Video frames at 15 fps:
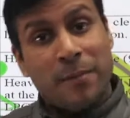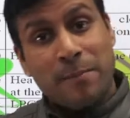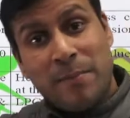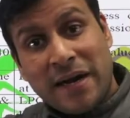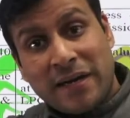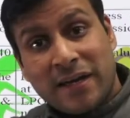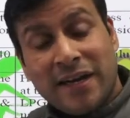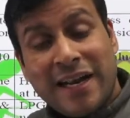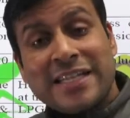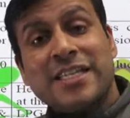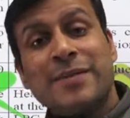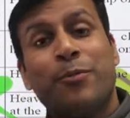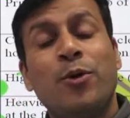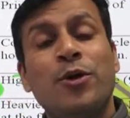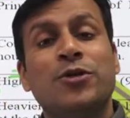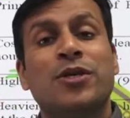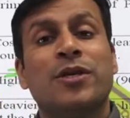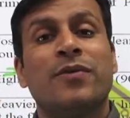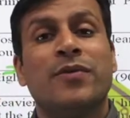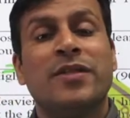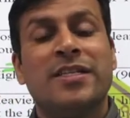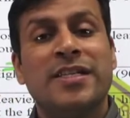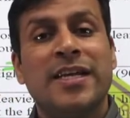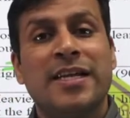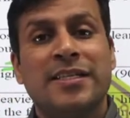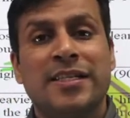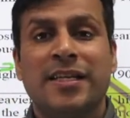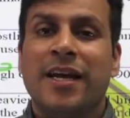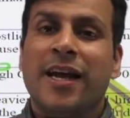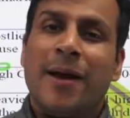but less pollution with
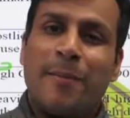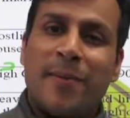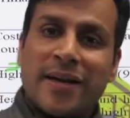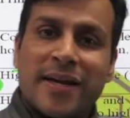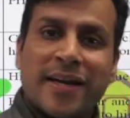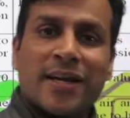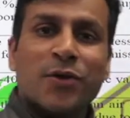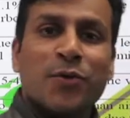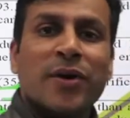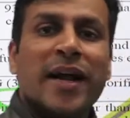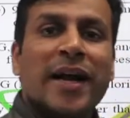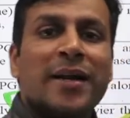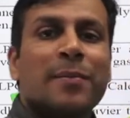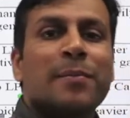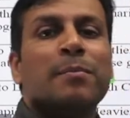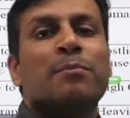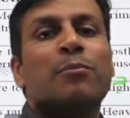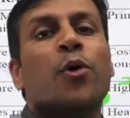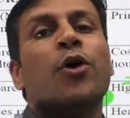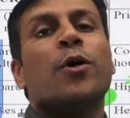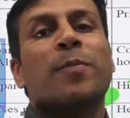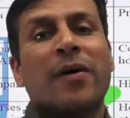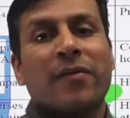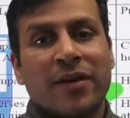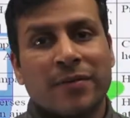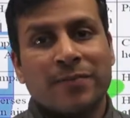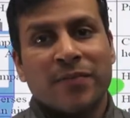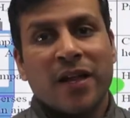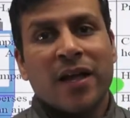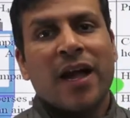CNG, but here you will get more power
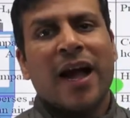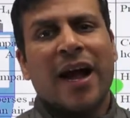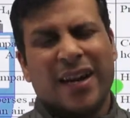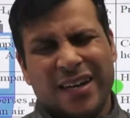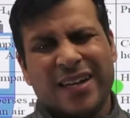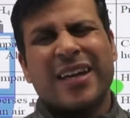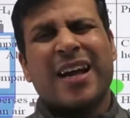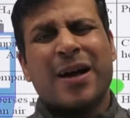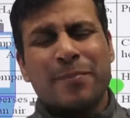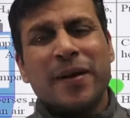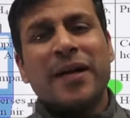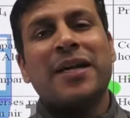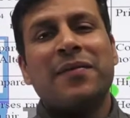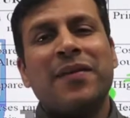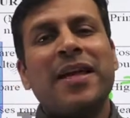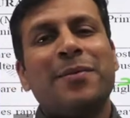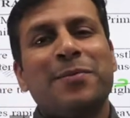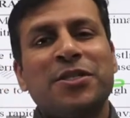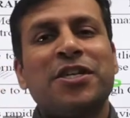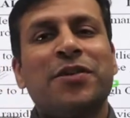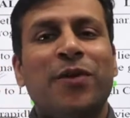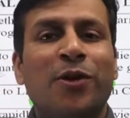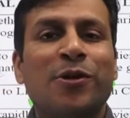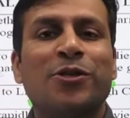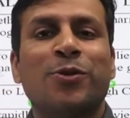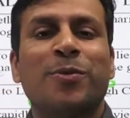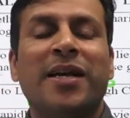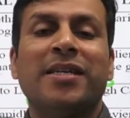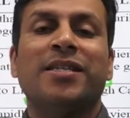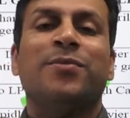and comparatively emission will also
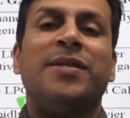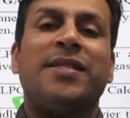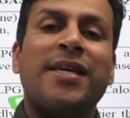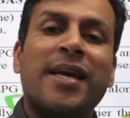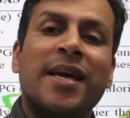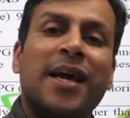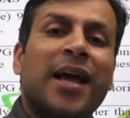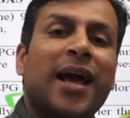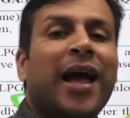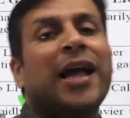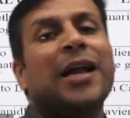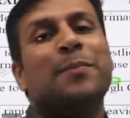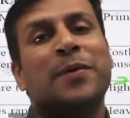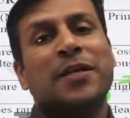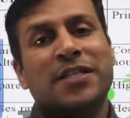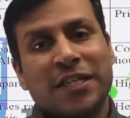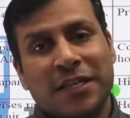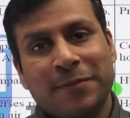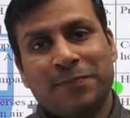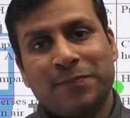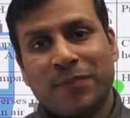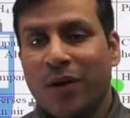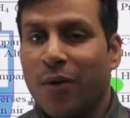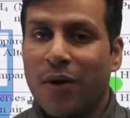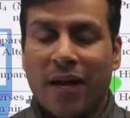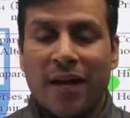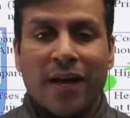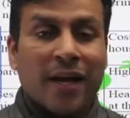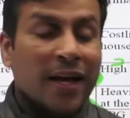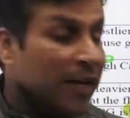be less with the LPG.
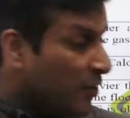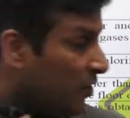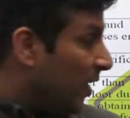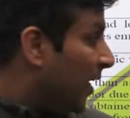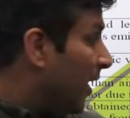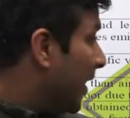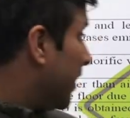Okay, chaliye,